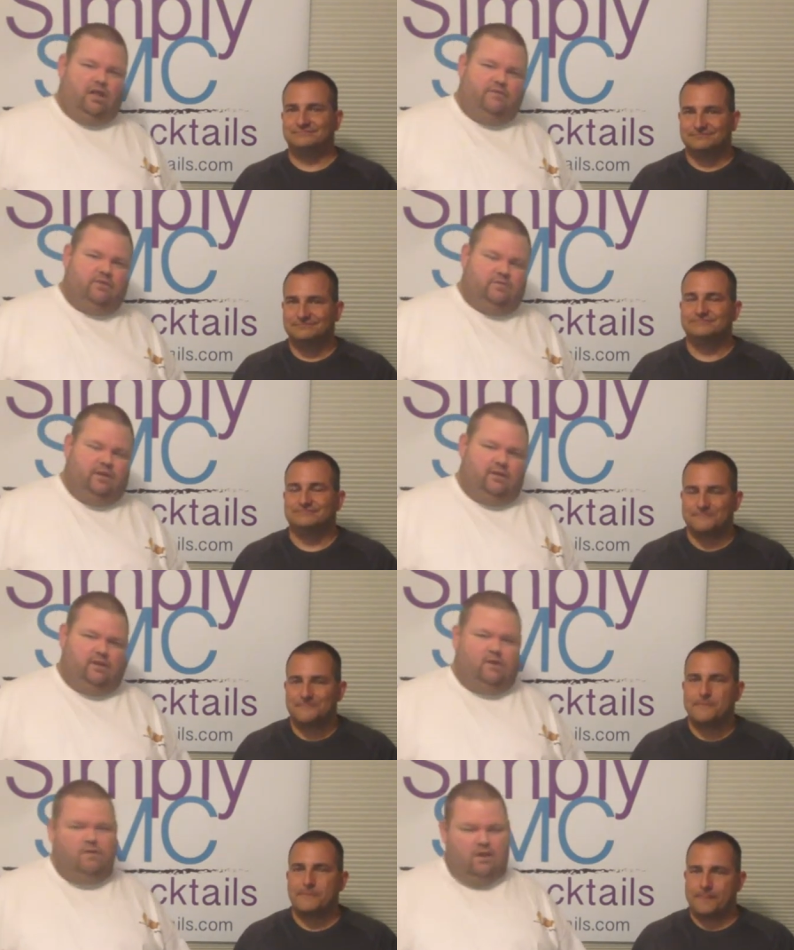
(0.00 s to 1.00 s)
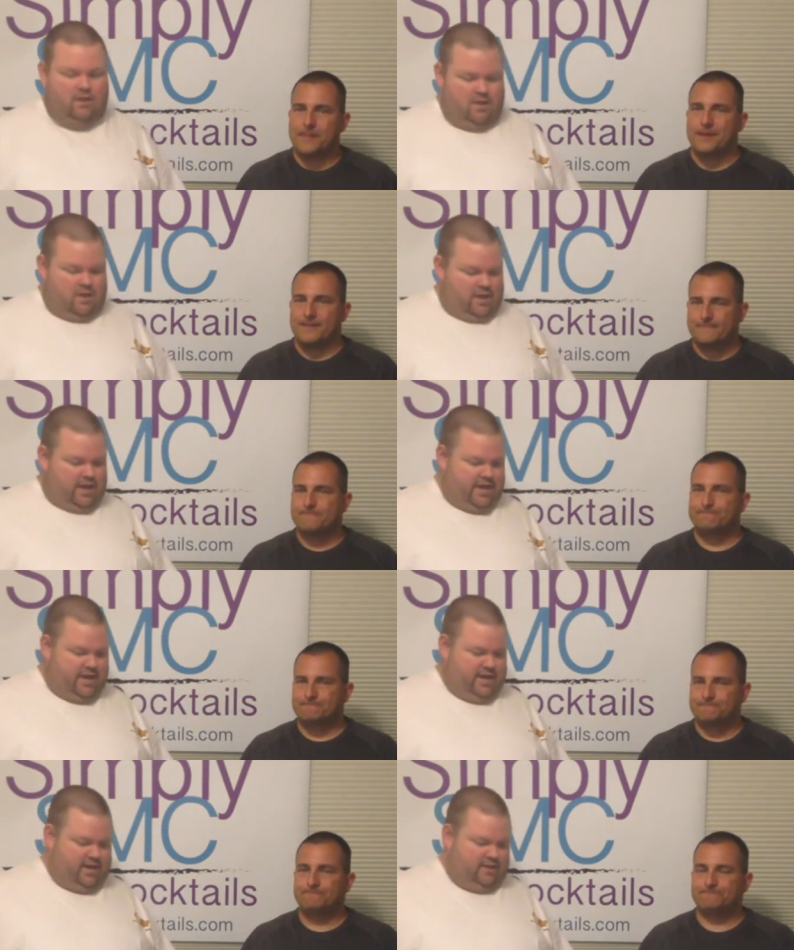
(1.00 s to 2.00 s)
Speaker 1: level is really low. Yeah.
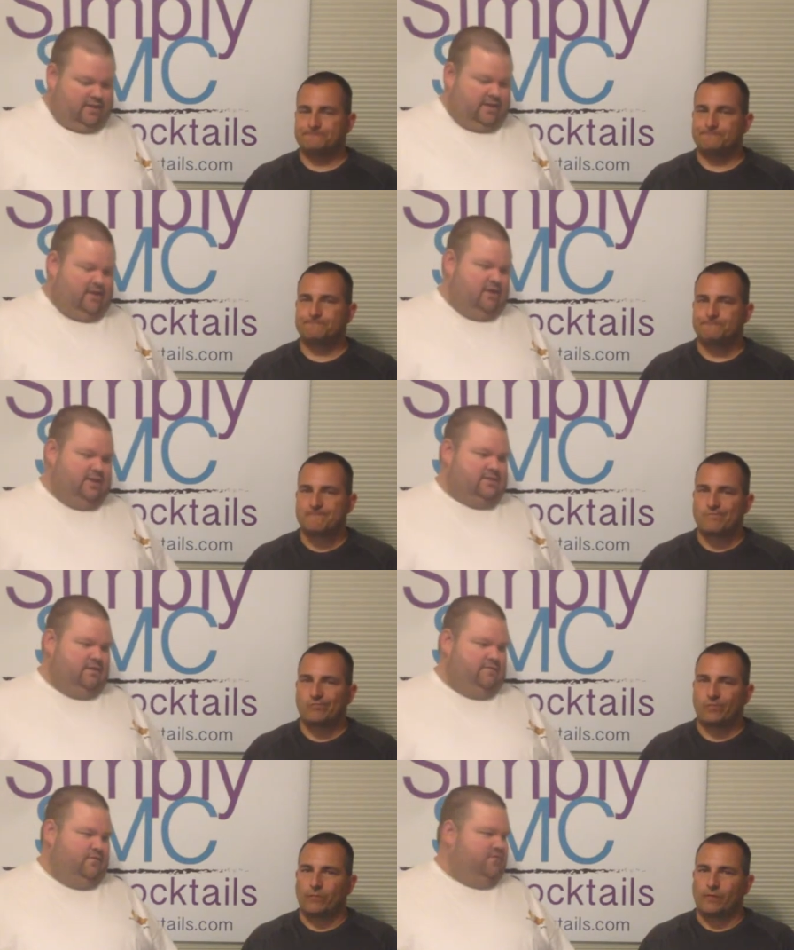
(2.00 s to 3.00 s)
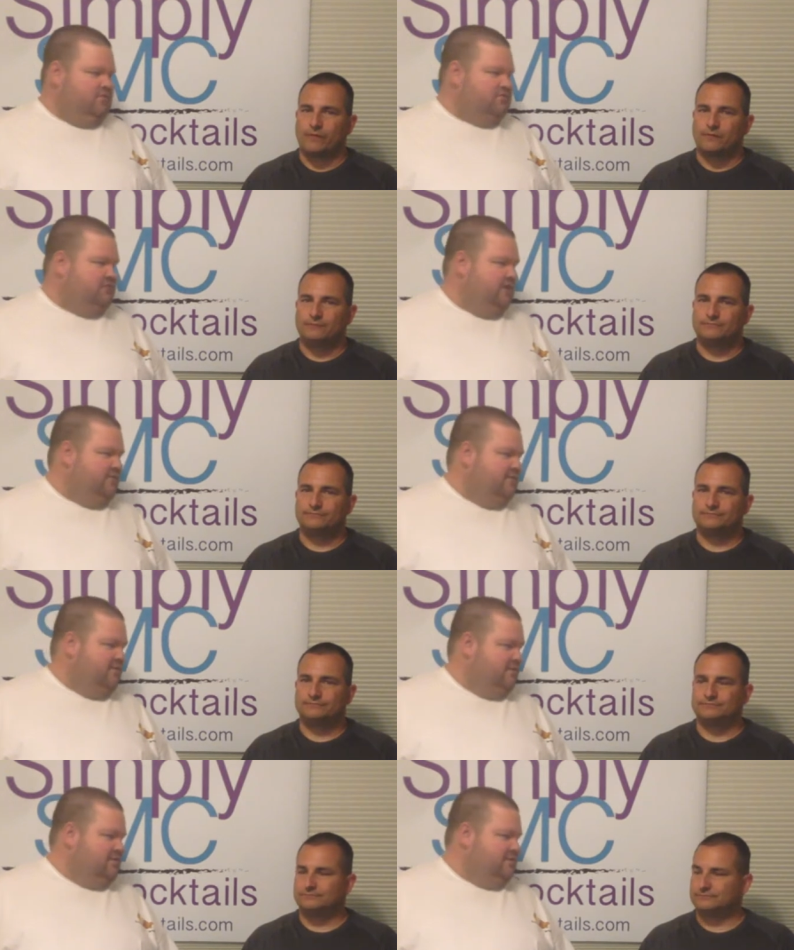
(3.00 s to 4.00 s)
And you think, oh, it's a foo-foo drink for the
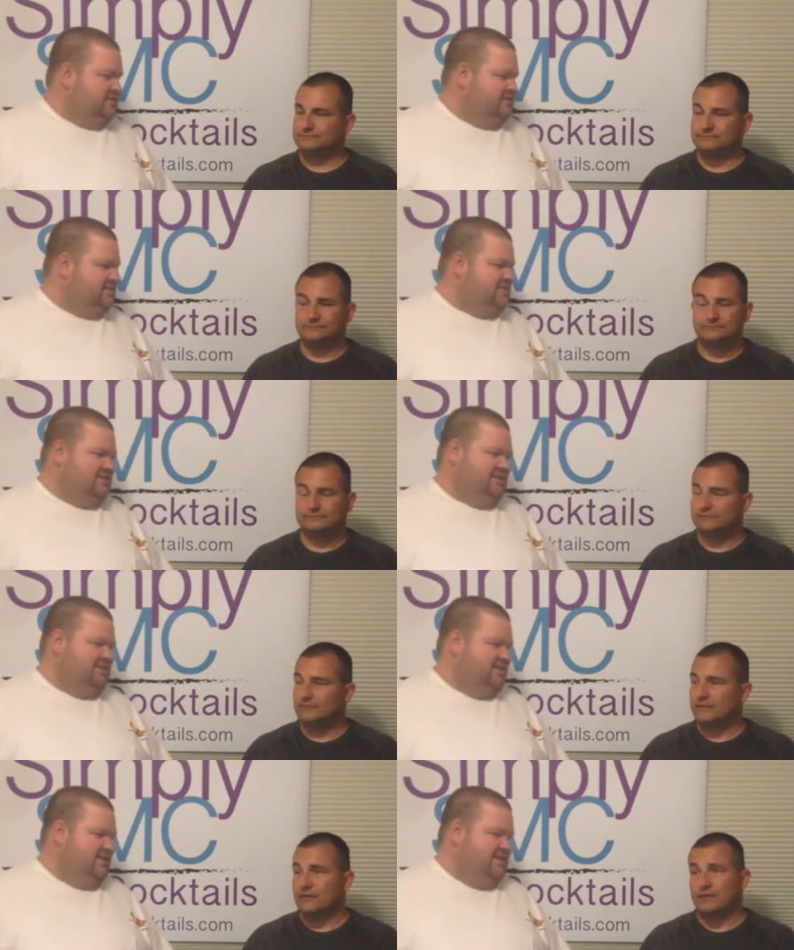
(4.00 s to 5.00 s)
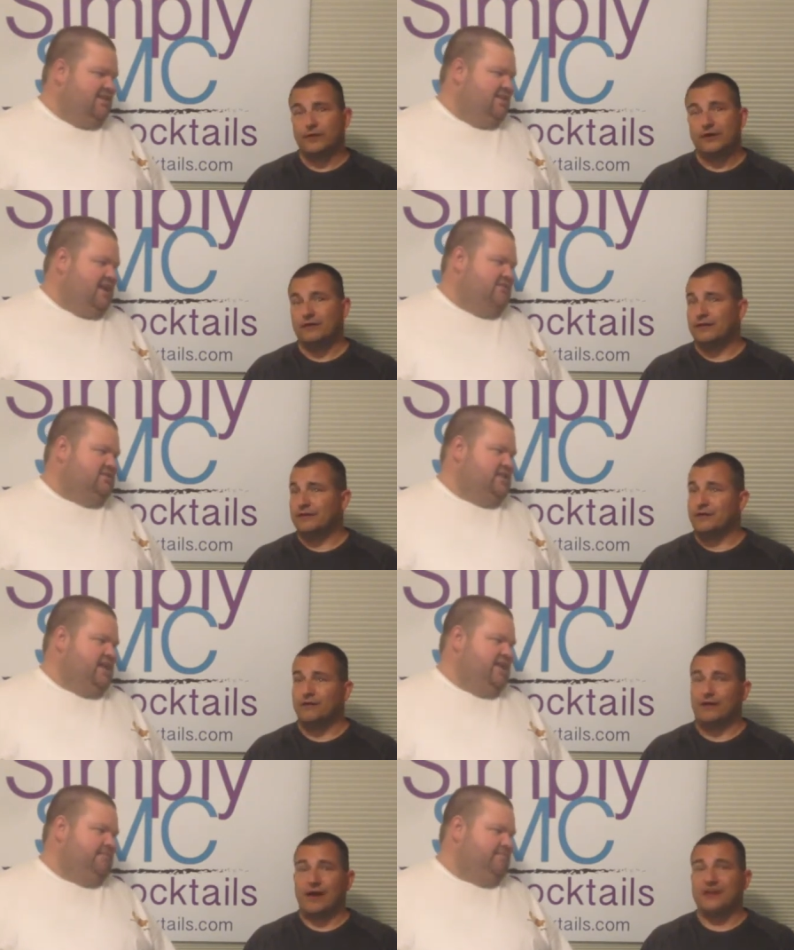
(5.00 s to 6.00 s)
girls. Well, I would
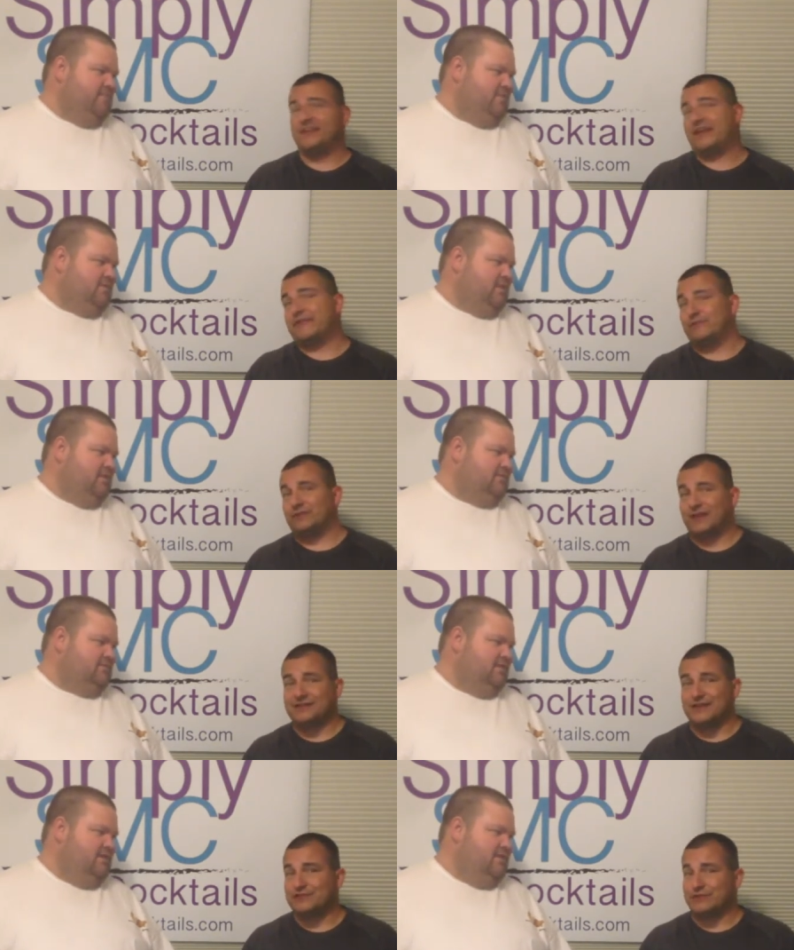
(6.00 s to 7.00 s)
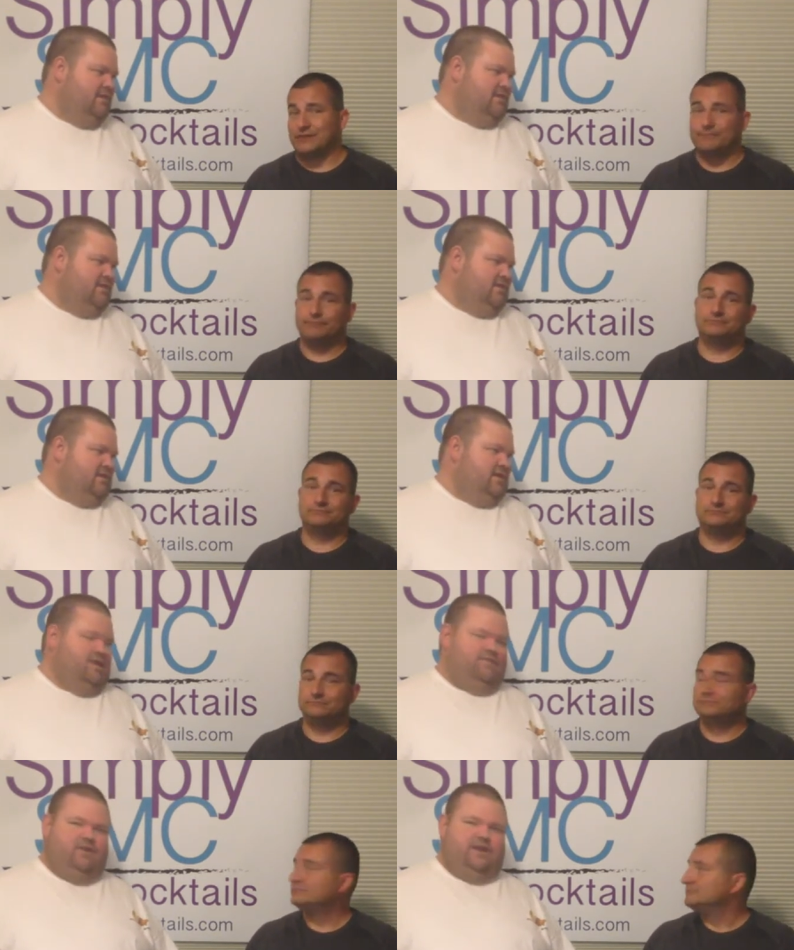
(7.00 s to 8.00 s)
say
Speaker 2: I think everyone likes ice cream.
Speaker 1: Yeah,
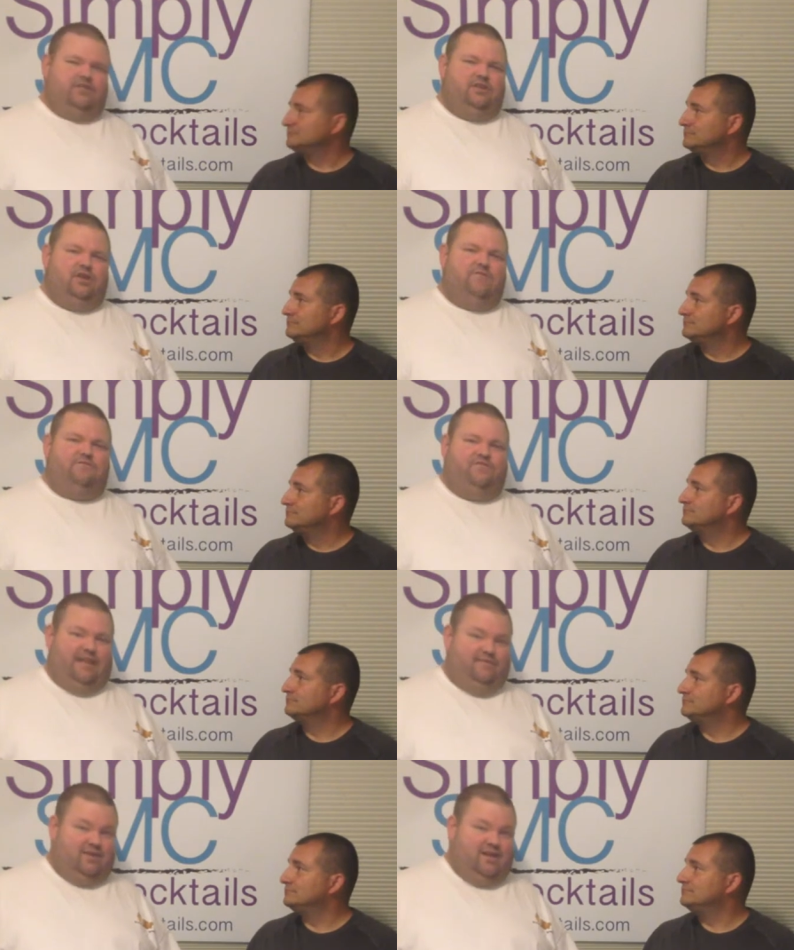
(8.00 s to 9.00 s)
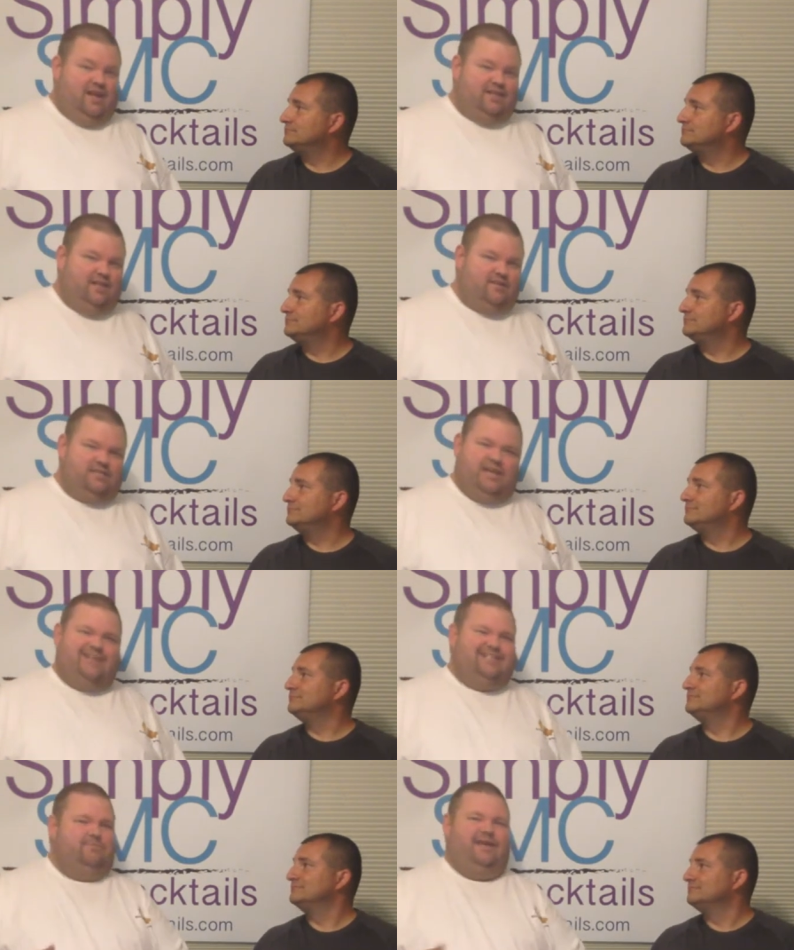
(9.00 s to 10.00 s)
if you're into good flavored cocktails,
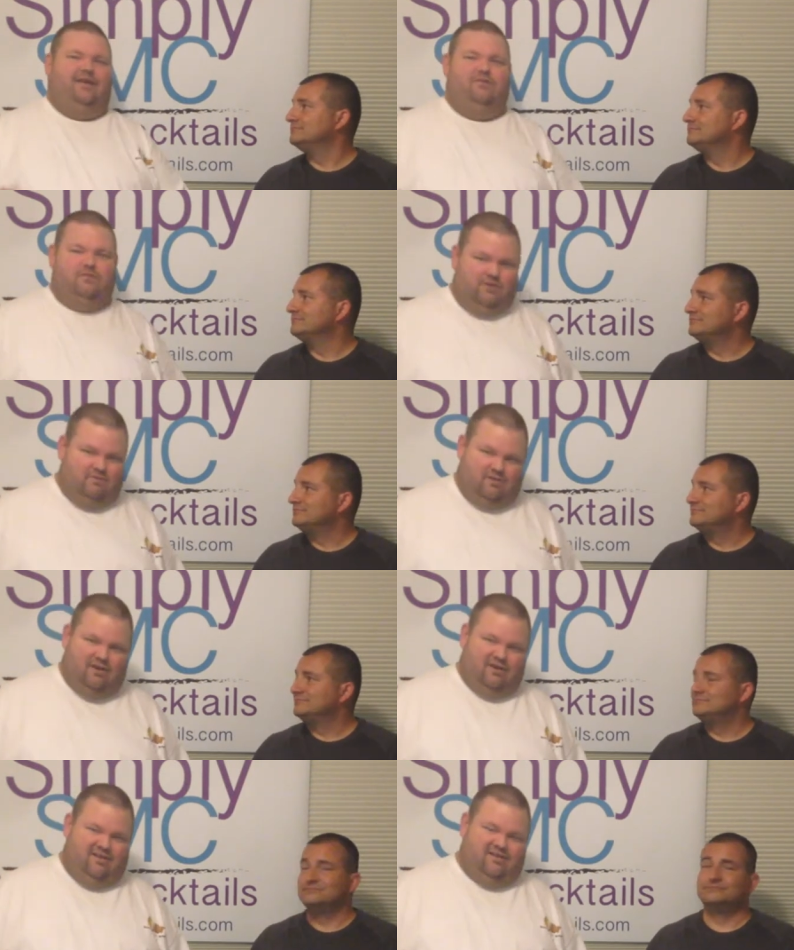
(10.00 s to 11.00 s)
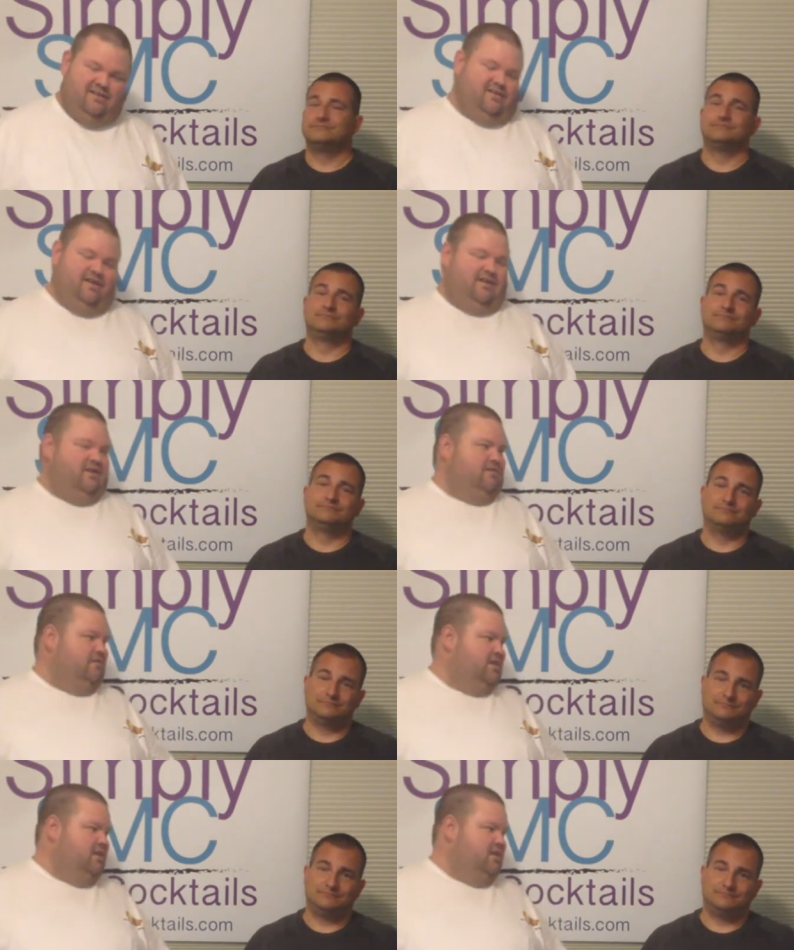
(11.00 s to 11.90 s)
it doesn't matter who you are. You know, a